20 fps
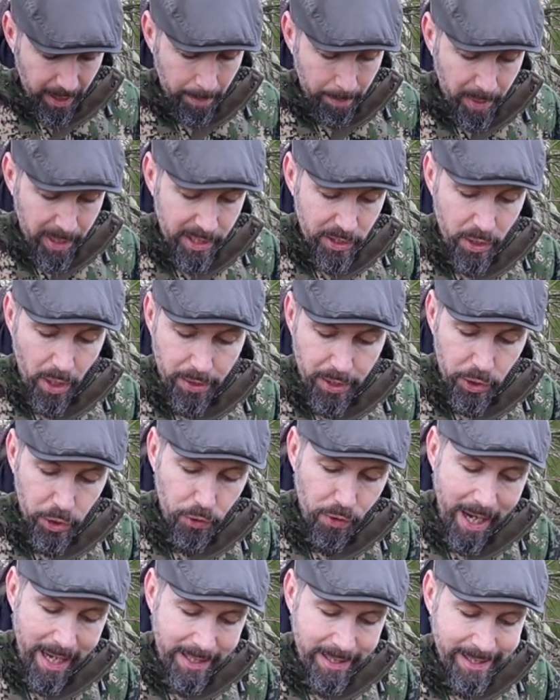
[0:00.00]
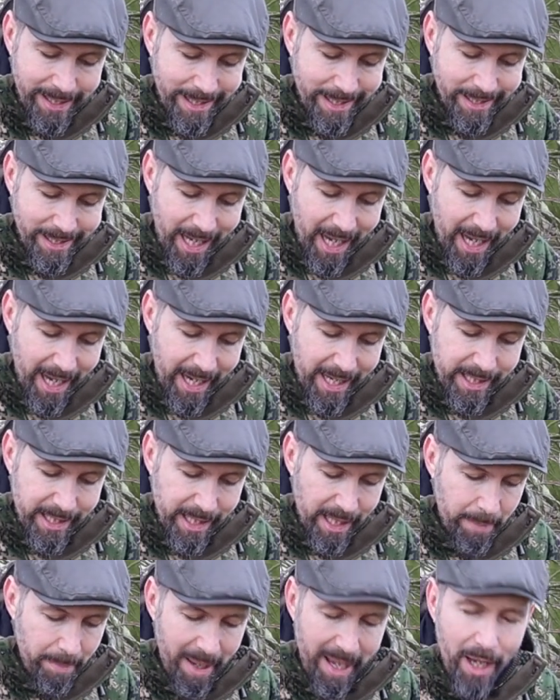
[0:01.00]
But it's got the strands inside,
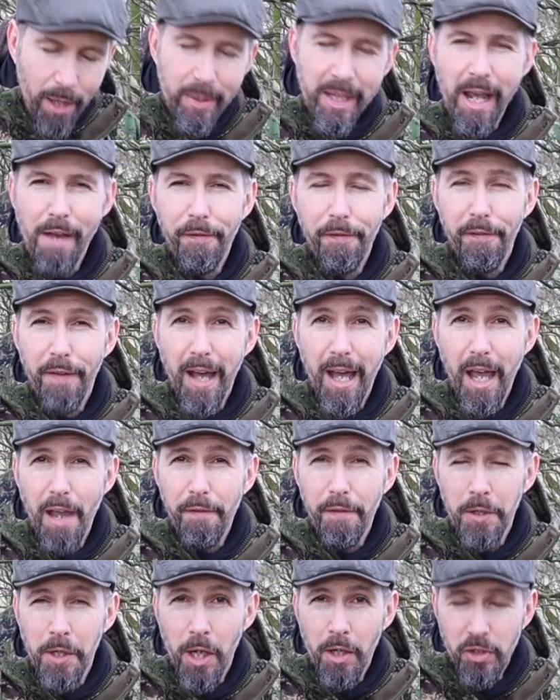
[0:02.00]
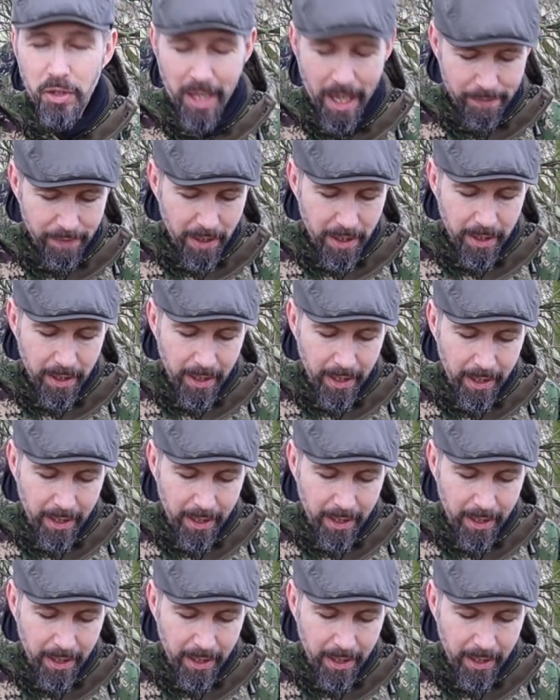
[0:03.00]
it may only have 5 and not 7.